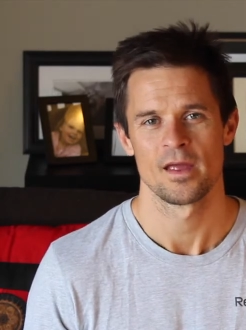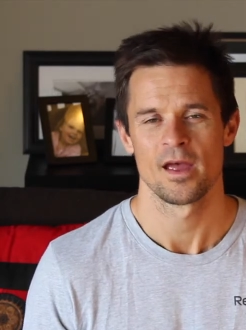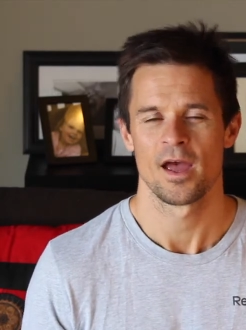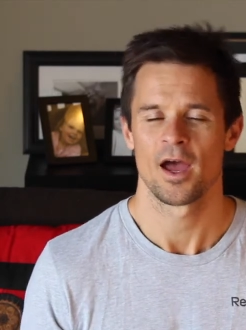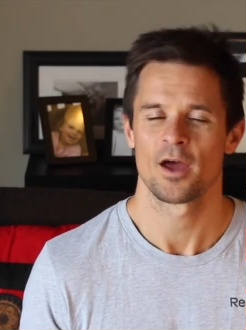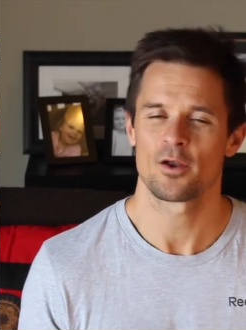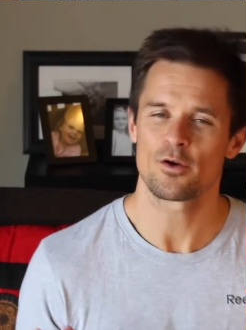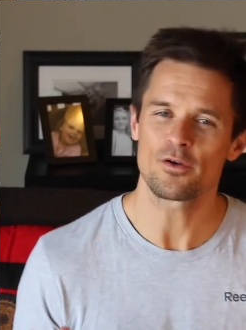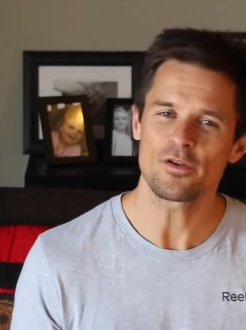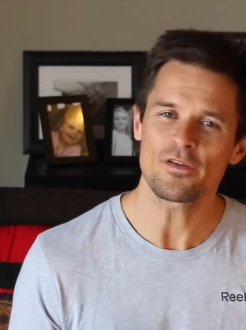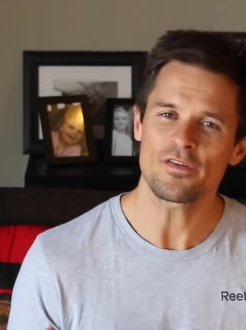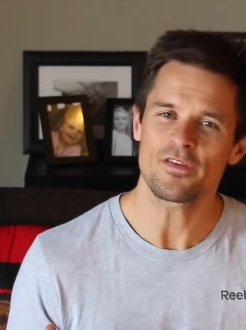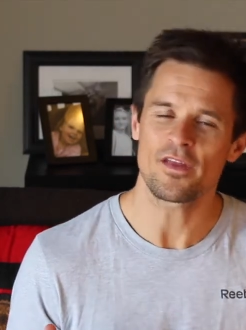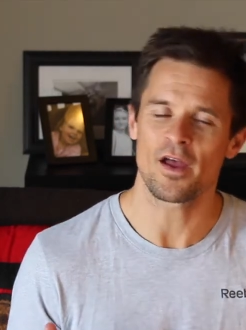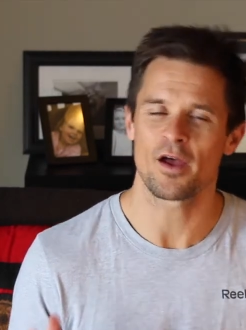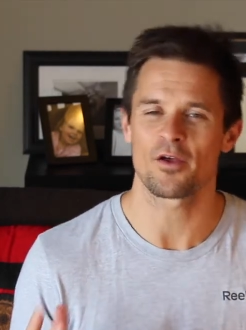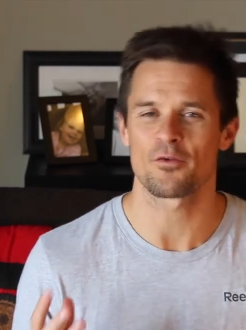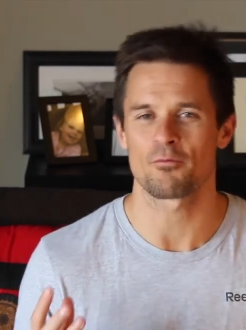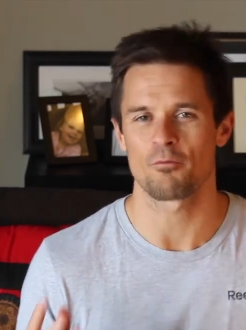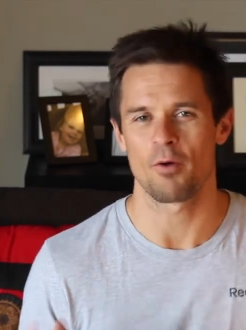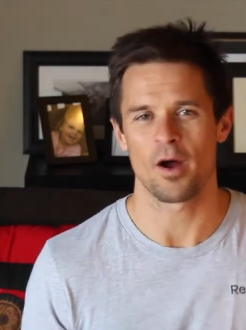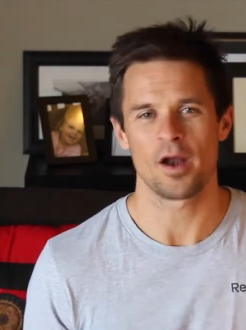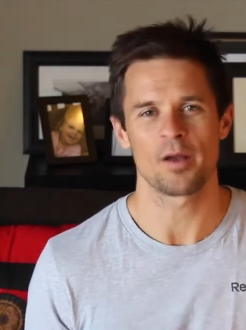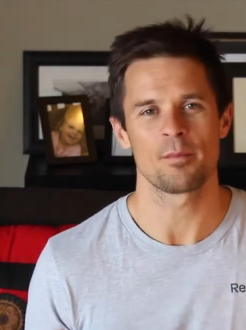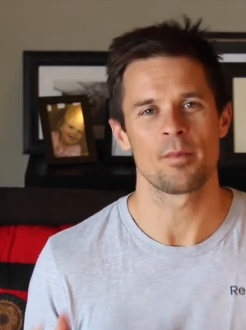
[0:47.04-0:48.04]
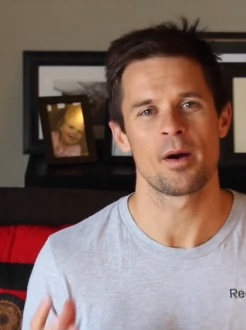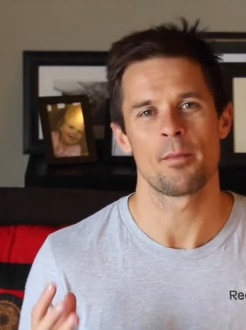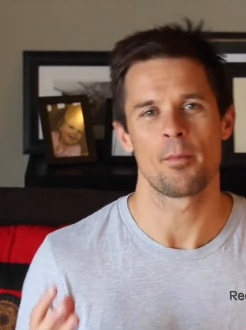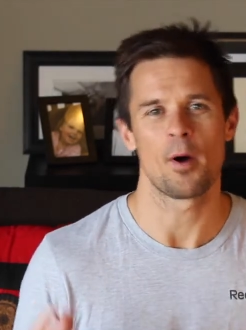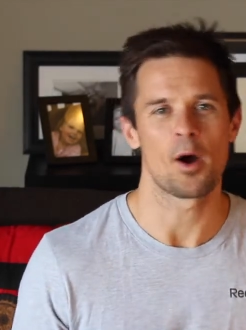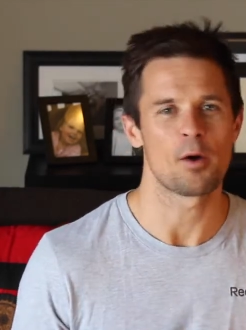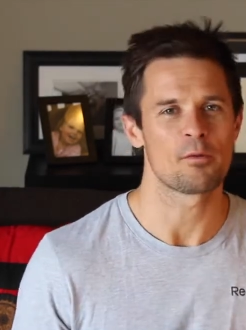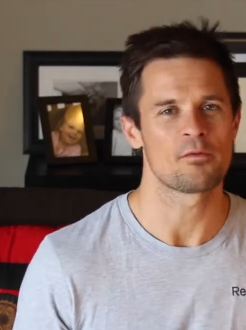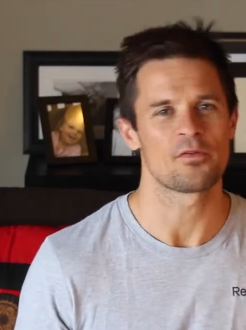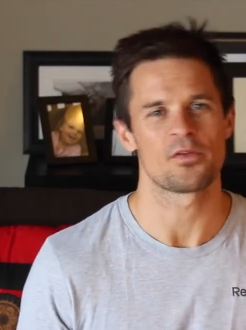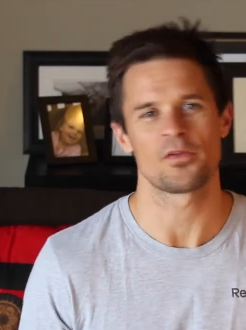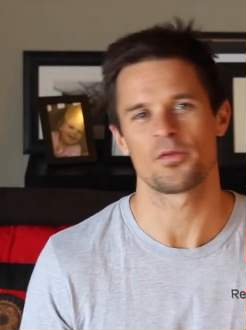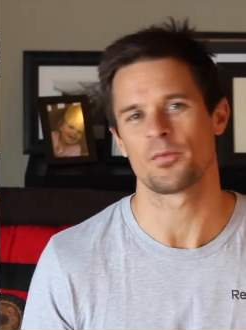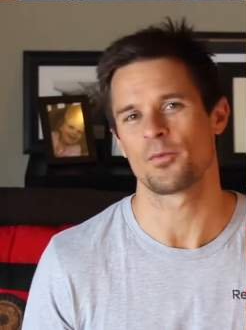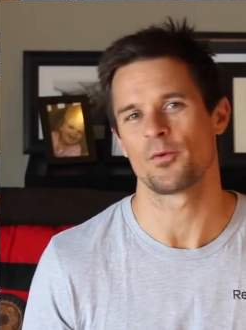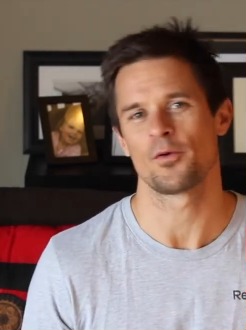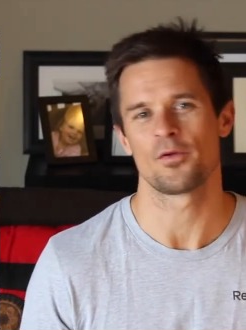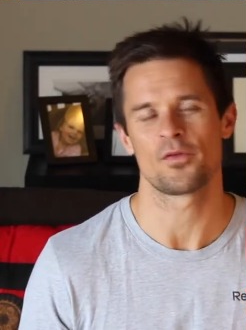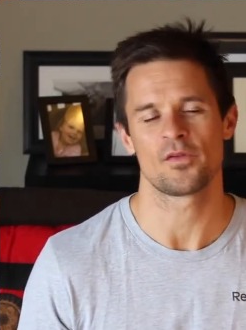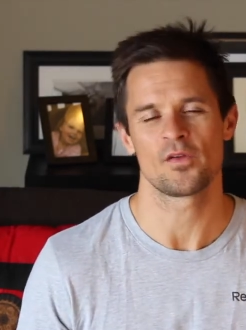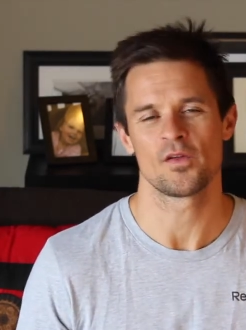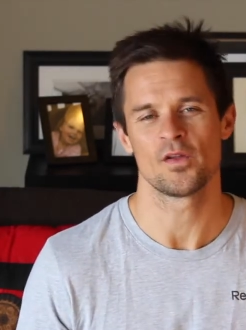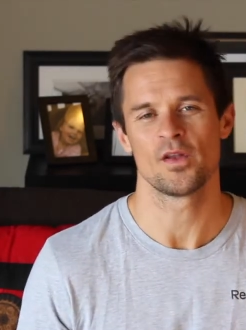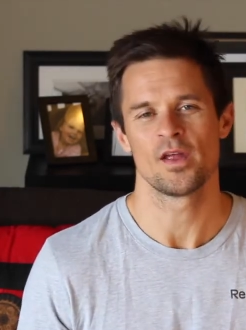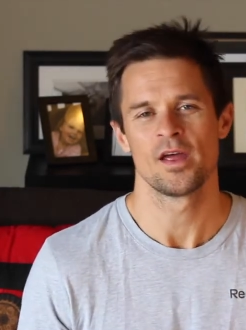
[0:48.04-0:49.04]
And on this day I was riding my bike with this
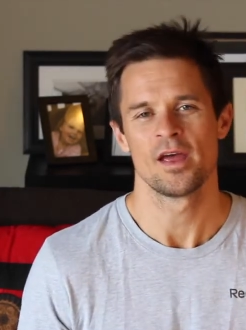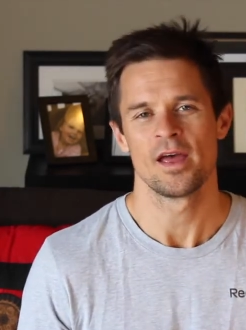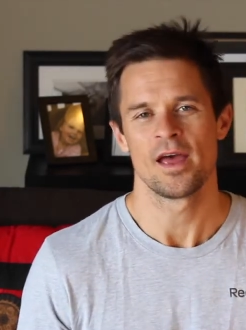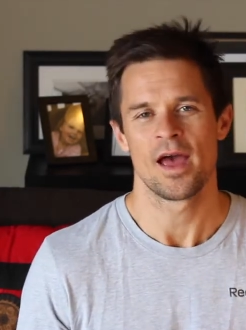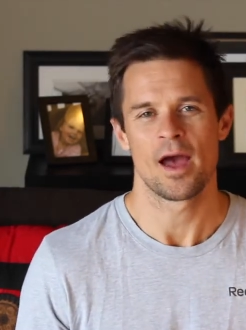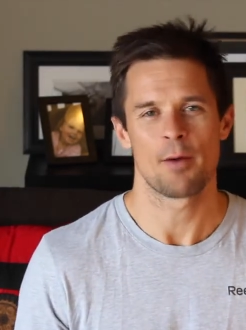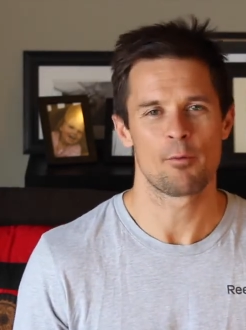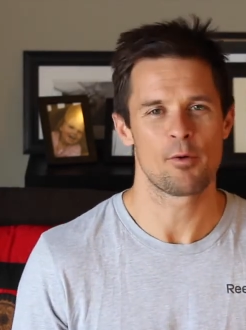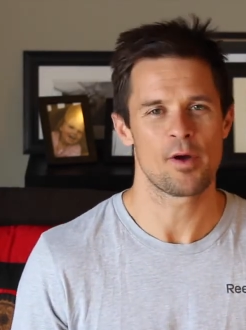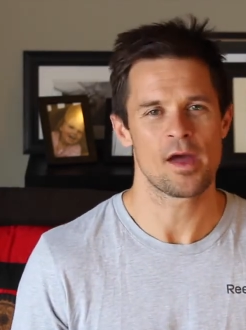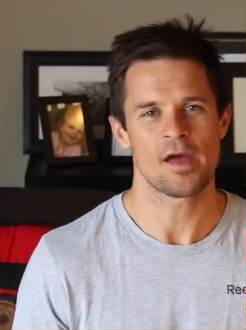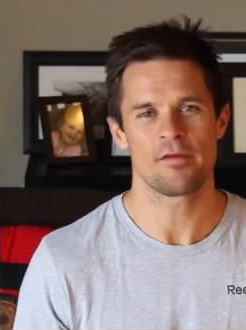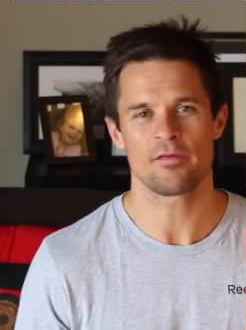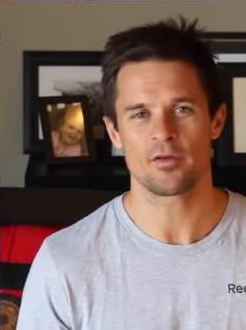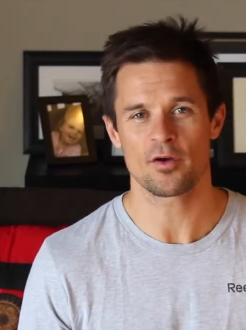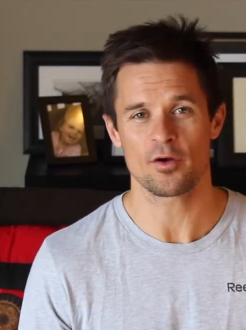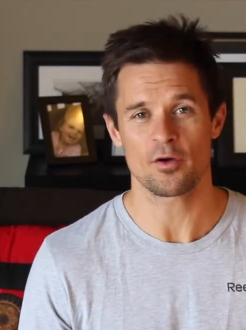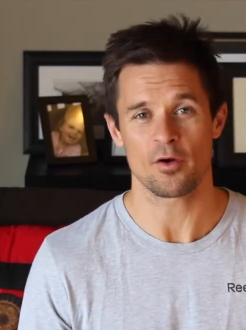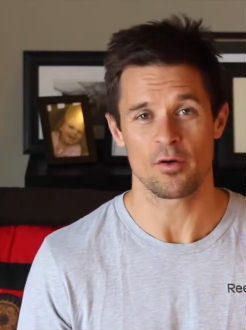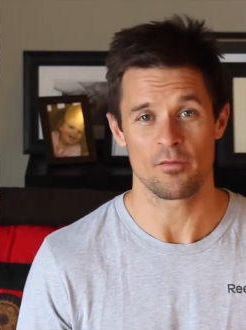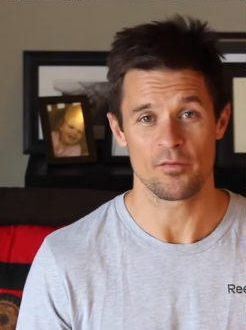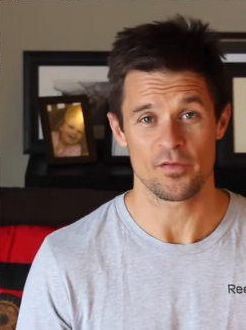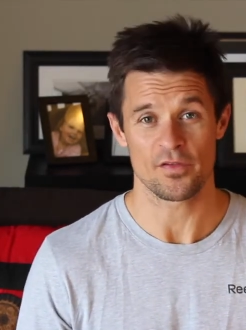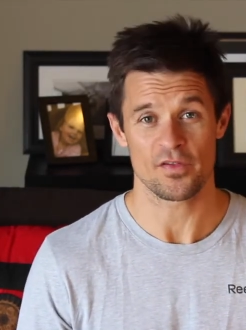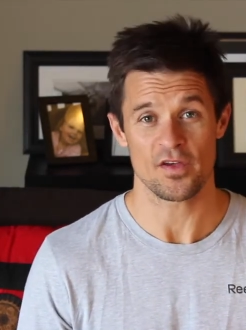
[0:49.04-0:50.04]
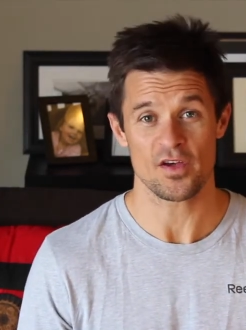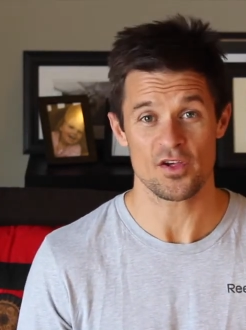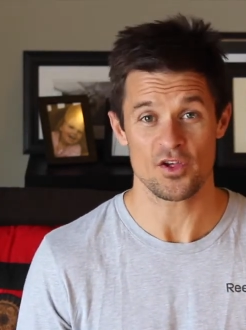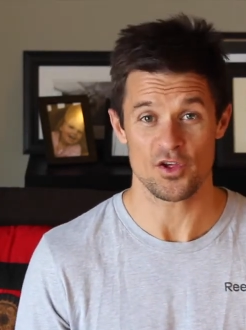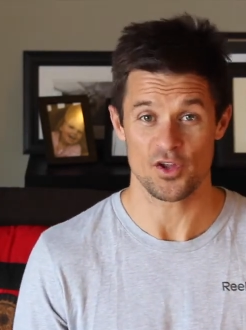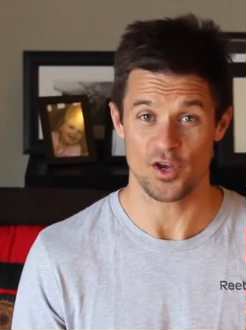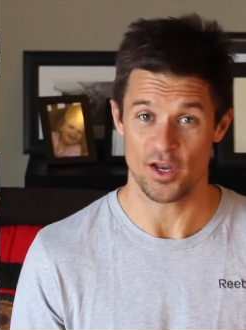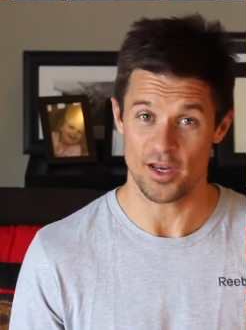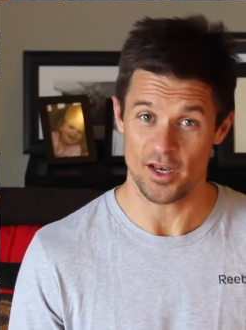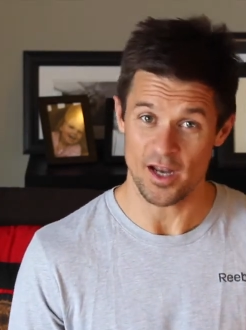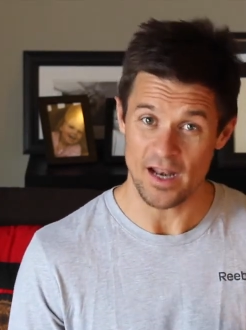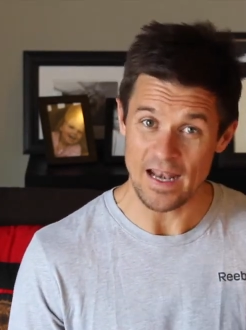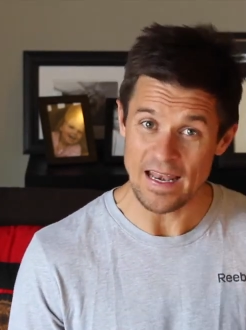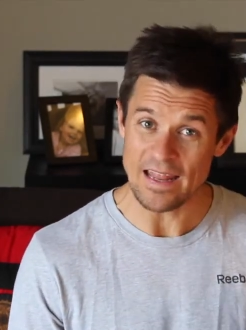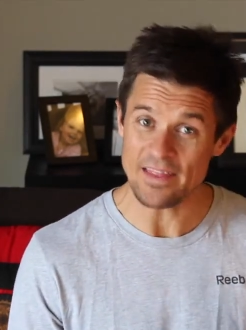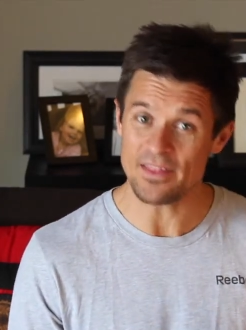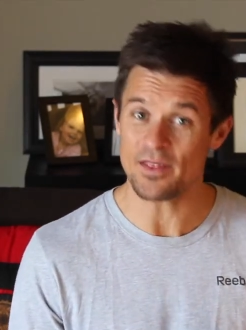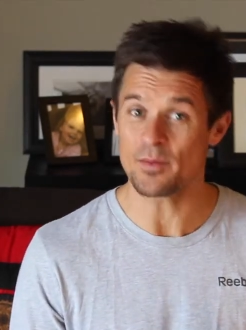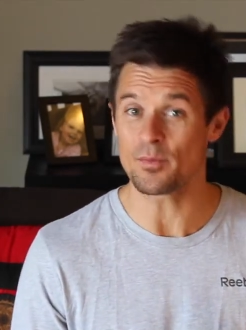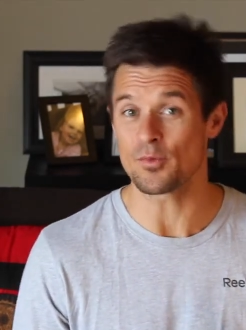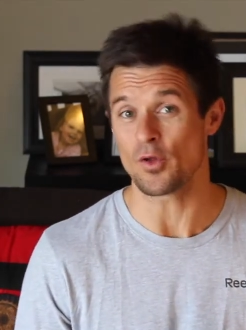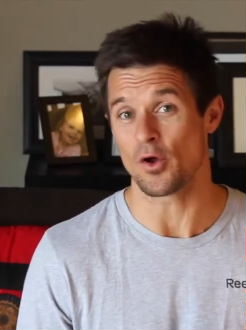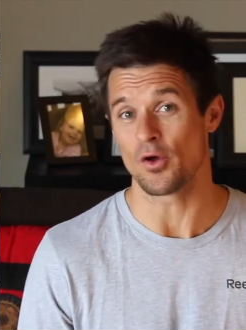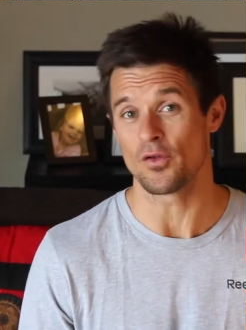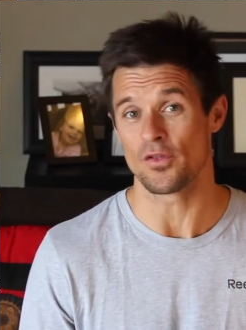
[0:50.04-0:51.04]
person, and we were having a conversation, and I let
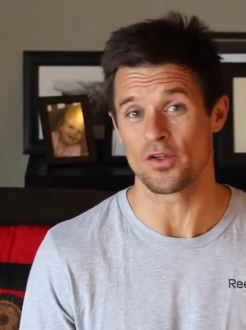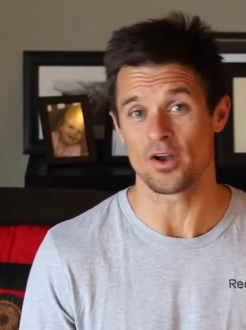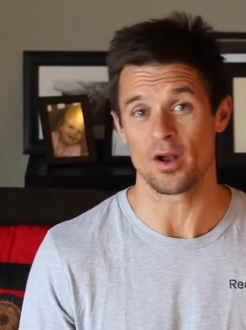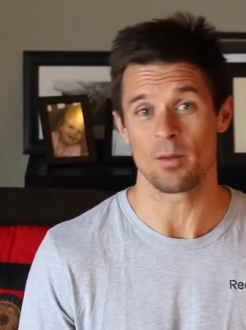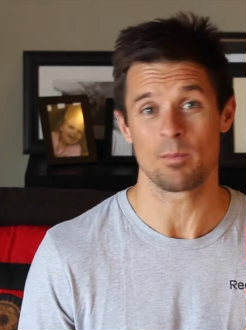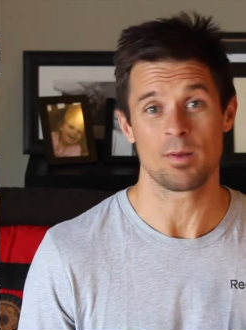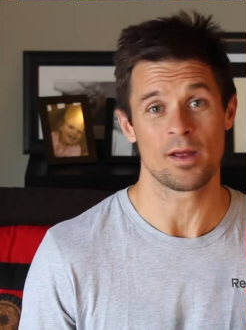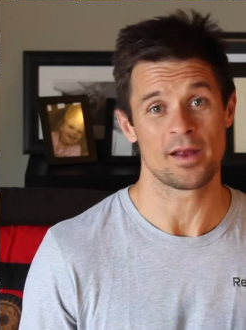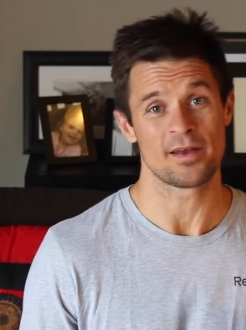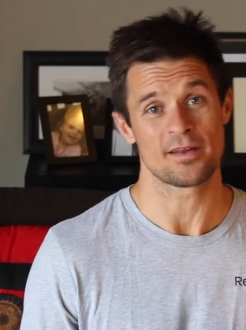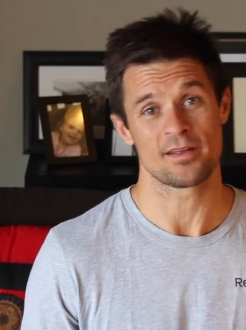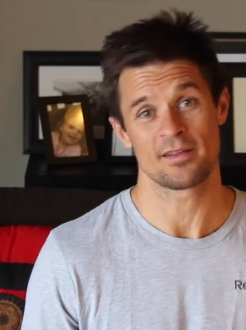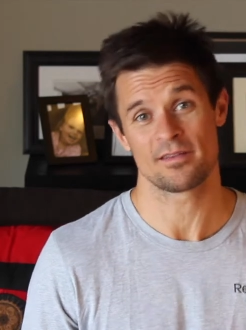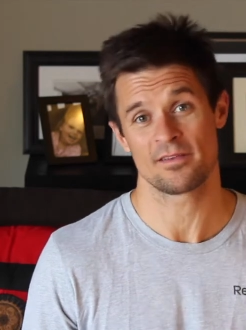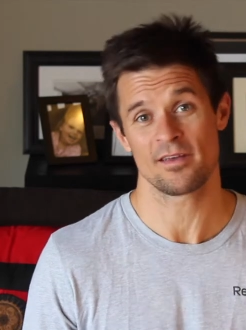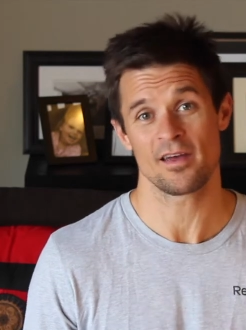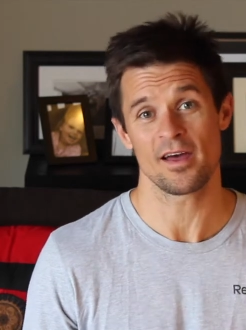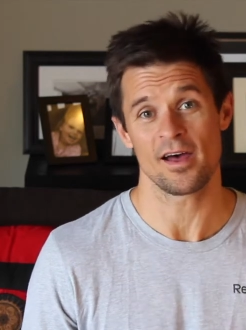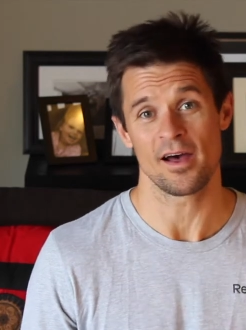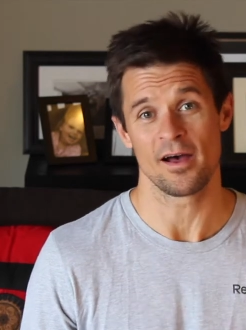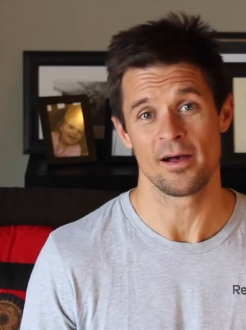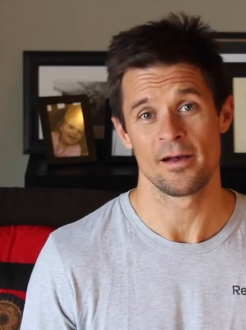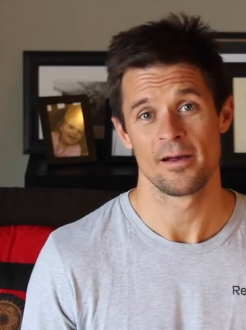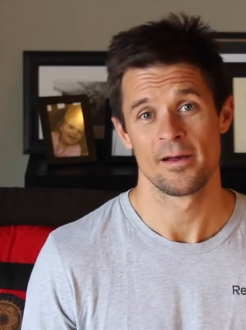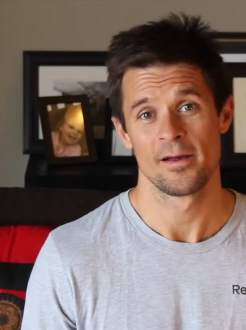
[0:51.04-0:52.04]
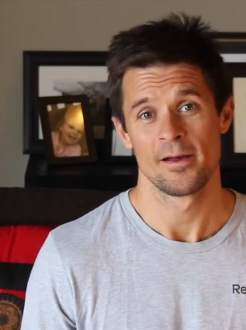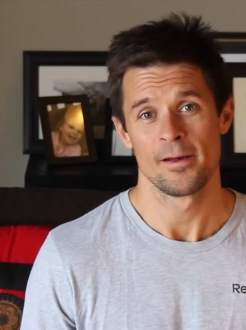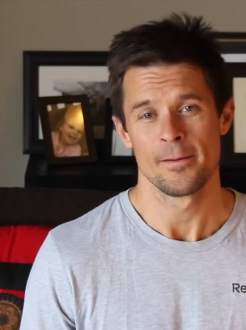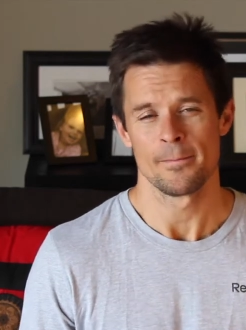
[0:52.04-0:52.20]
them know that I played guitar.